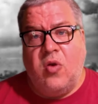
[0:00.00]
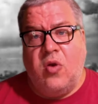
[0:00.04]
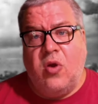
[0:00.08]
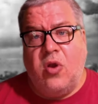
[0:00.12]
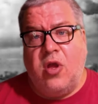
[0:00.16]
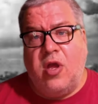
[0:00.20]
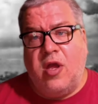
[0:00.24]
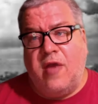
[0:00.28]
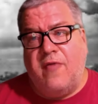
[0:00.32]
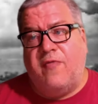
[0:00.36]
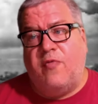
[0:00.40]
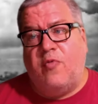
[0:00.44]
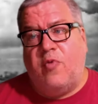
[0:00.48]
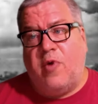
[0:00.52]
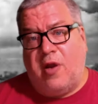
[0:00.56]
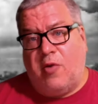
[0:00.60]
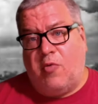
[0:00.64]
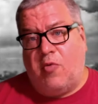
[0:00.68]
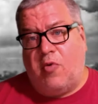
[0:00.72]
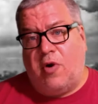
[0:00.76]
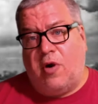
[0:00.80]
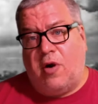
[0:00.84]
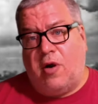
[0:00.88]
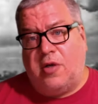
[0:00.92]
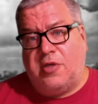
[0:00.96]
If we
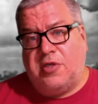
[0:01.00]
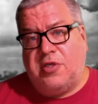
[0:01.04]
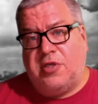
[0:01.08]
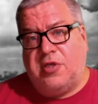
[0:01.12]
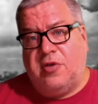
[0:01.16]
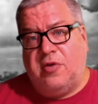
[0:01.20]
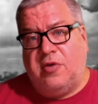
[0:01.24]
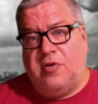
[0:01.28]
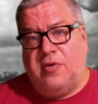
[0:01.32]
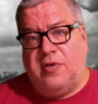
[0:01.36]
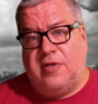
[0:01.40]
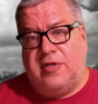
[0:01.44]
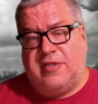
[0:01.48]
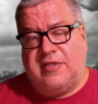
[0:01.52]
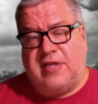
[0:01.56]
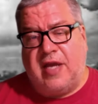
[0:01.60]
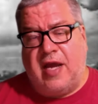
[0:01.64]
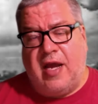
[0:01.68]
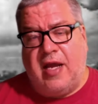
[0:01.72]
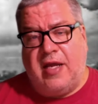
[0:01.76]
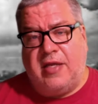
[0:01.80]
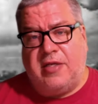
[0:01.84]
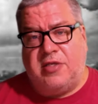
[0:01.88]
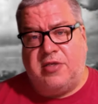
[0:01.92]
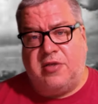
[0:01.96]
were to
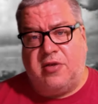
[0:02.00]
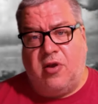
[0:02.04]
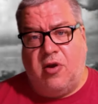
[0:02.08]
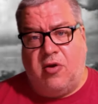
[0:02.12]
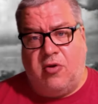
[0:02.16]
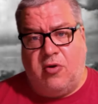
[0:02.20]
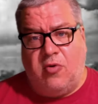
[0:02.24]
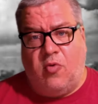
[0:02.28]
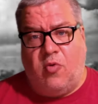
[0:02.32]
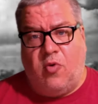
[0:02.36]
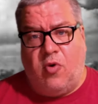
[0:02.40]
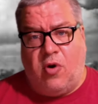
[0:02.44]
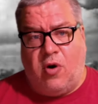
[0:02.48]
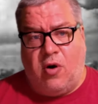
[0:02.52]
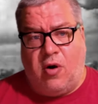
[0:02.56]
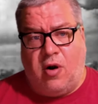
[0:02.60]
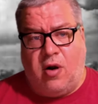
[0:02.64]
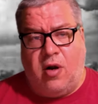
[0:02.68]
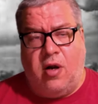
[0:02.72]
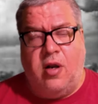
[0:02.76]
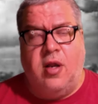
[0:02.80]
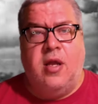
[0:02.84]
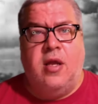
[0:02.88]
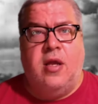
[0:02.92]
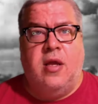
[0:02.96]
decide to go to war
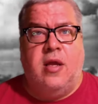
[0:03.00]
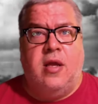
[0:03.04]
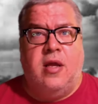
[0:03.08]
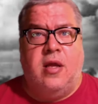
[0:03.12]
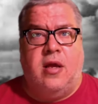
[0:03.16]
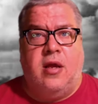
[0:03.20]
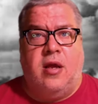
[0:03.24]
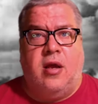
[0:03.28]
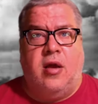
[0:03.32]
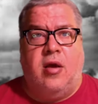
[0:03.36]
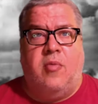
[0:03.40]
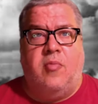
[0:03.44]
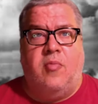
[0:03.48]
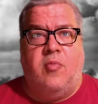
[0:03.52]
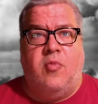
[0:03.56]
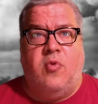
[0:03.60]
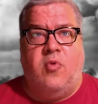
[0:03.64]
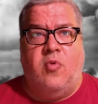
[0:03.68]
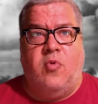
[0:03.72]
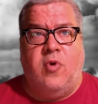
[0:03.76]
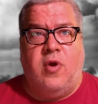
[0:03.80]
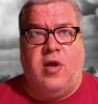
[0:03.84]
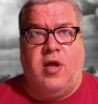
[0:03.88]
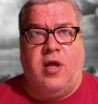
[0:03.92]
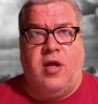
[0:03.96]

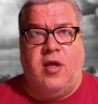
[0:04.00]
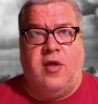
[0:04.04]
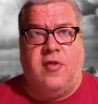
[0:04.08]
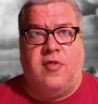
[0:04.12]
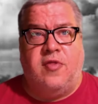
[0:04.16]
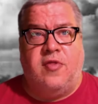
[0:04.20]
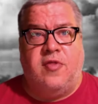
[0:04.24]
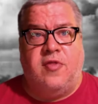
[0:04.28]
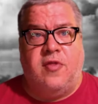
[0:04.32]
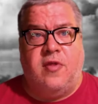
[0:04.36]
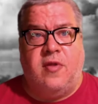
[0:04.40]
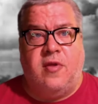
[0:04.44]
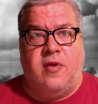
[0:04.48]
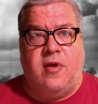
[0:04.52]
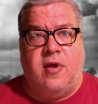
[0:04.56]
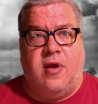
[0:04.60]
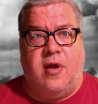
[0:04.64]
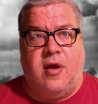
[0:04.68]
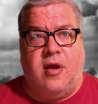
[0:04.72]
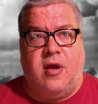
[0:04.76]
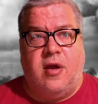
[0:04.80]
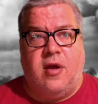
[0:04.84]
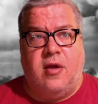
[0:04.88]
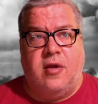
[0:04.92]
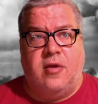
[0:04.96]
with
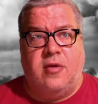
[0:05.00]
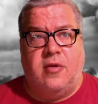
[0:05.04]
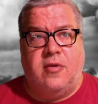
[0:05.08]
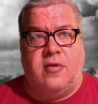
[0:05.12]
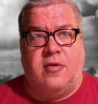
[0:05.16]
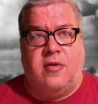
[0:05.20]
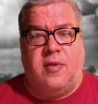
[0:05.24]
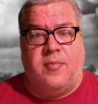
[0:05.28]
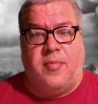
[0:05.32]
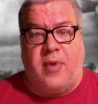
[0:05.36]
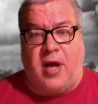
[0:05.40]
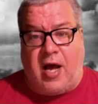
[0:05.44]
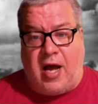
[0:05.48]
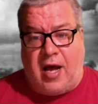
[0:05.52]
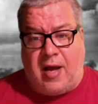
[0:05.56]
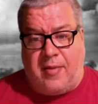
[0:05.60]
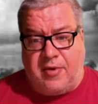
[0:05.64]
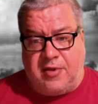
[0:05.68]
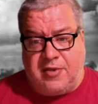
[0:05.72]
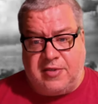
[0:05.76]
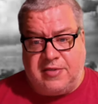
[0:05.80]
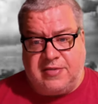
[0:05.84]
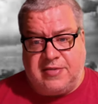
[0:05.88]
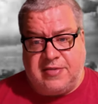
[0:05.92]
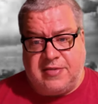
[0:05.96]
the
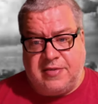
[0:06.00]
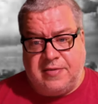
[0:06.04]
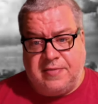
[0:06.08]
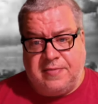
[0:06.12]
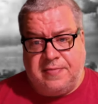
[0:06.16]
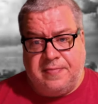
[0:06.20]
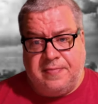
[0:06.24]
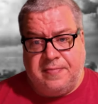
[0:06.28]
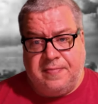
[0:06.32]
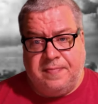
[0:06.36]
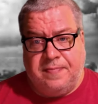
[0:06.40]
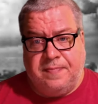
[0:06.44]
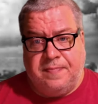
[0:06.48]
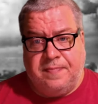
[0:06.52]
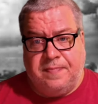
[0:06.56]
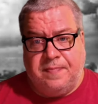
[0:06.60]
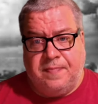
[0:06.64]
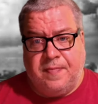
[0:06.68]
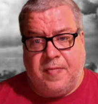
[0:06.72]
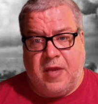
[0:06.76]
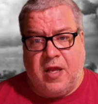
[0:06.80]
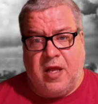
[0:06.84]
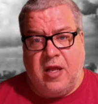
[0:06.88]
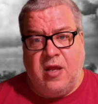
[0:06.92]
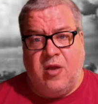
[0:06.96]
Bahamas,
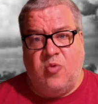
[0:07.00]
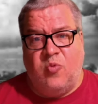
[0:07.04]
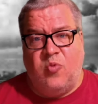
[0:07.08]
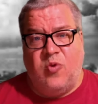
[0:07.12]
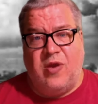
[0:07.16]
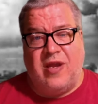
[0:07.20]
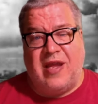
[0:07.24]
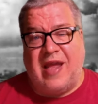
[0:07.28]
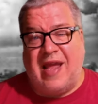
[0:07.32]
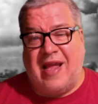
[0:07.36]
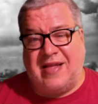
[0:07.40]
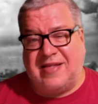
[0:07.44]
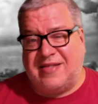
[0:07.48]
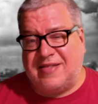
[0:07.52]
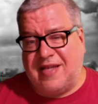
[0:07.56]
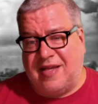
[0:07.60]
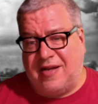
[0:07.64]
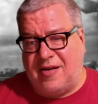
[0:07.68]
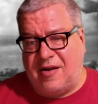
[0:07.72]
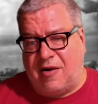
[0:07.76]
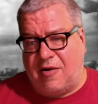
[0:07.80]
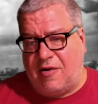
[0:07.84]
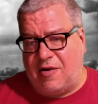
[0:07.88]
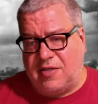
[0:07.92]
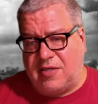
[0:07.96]
we can't send
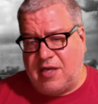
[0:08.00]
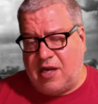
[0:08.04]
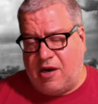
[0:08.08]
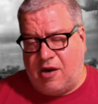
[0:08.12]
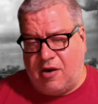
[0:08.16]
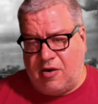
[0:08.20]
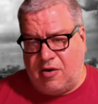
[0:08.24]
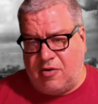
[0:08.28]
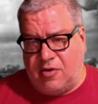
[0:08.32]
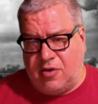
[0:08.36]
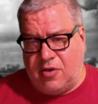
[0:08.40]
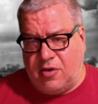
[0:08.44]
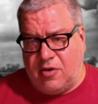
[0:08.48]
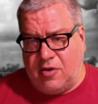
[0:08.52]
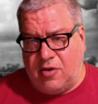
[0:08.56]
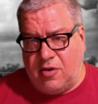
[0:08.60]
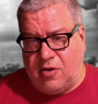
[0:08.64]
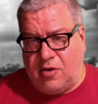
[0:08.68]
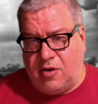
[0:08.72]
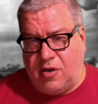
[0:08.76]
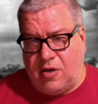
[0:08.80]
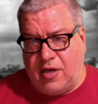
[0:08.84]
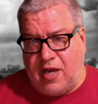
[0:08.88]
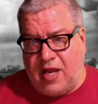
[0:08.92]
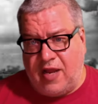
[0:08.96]
our entire
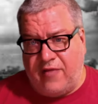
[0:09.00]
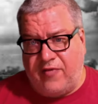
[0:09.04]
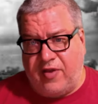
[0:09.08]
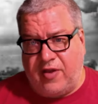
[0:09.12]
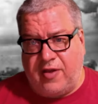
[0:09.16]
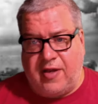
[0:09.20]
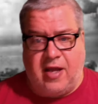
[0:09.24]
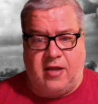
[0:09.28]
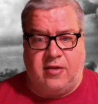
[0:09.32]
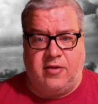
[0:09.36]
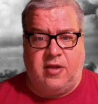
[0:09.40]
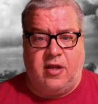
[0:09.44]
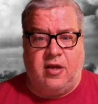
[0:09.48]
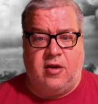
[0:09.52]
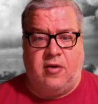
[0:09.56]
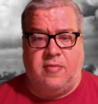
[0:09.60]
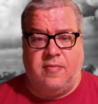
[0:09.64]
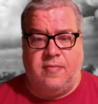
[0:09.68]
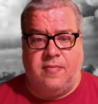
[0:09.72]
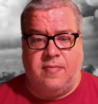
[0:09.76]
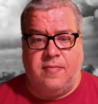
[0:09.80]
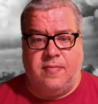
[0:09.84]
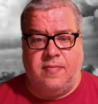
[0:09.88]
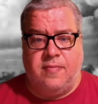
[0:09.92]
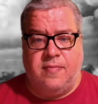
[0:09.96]
Navy down there.
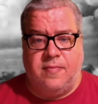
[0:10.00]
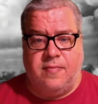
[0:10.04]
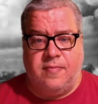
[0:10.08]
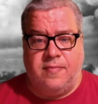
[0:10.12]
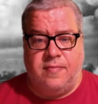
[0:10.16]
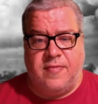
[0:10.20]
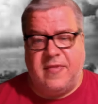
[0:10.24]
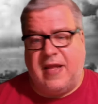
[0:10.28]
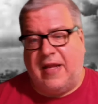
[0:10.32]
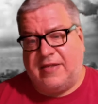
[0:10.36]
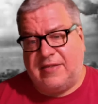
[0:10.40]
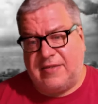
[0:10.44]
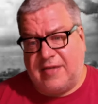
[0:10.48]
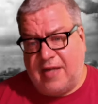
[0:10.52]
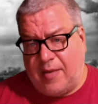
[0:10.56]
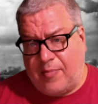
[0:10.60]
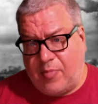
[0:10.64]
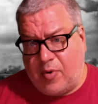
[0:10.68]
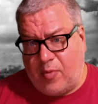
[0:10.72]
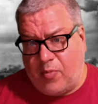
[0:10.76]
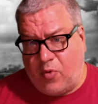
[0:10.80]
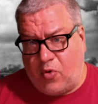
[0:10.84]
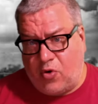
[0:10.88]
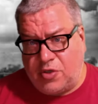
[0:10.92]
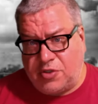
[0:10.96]
That's not
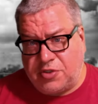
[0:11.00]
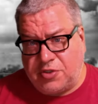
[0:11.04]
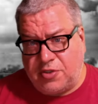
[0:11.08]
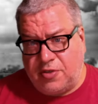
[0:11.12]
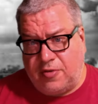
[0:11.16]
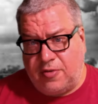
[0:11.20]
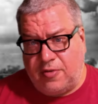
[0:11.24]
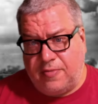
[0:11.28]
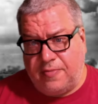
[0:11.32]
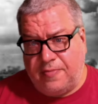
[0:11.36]
proportional.